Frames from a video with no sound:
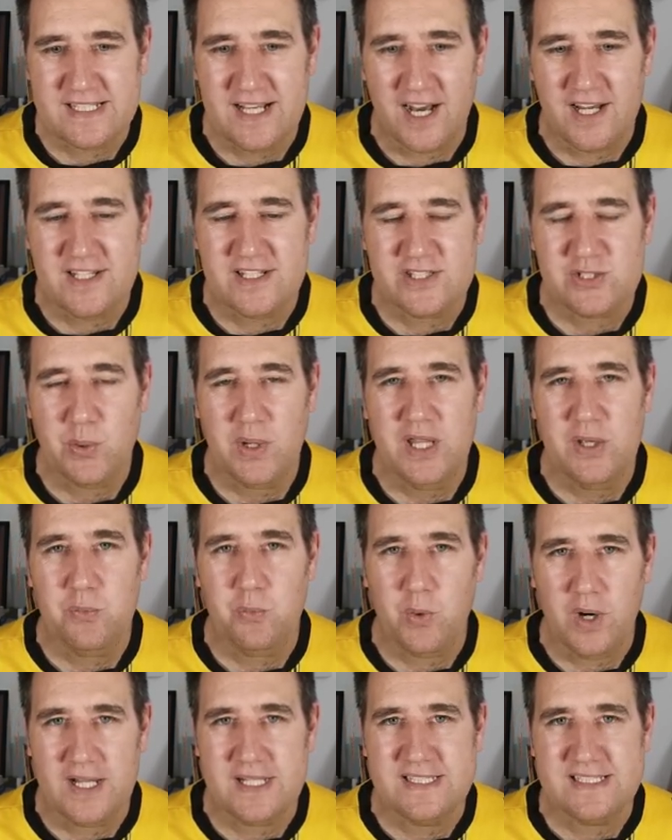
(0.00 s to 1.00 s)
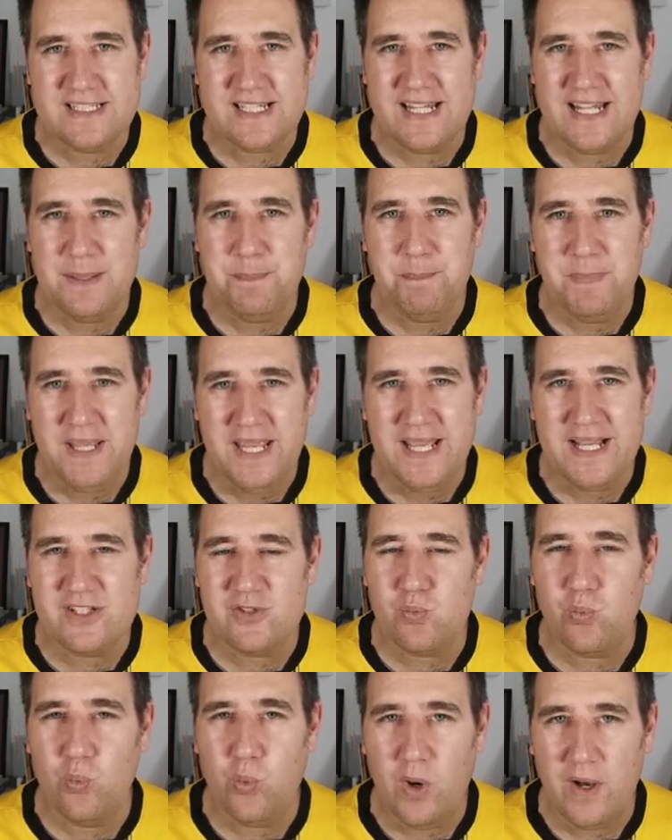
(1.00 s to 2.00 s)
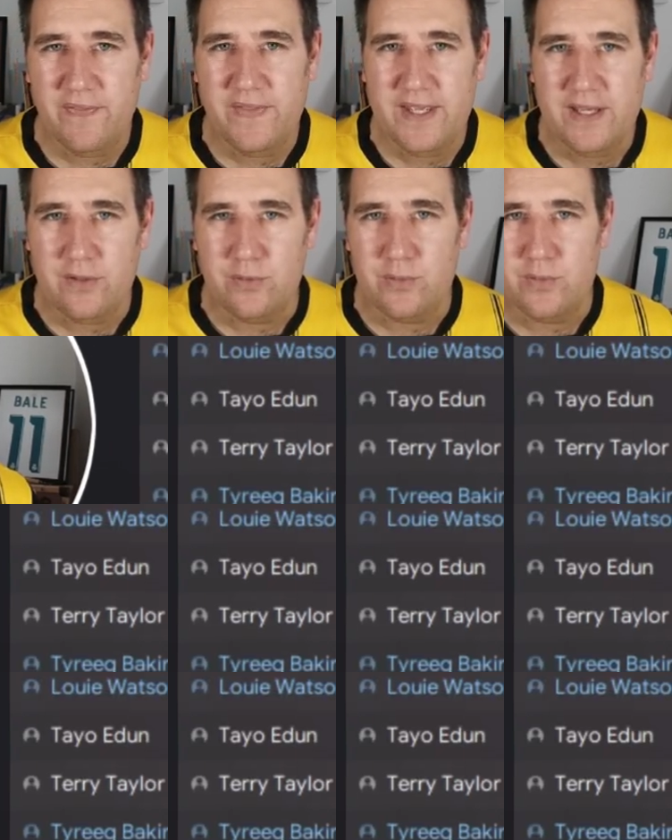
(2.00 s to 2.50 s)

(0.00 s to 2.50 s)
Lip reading: under 21s and they beat us 1-0.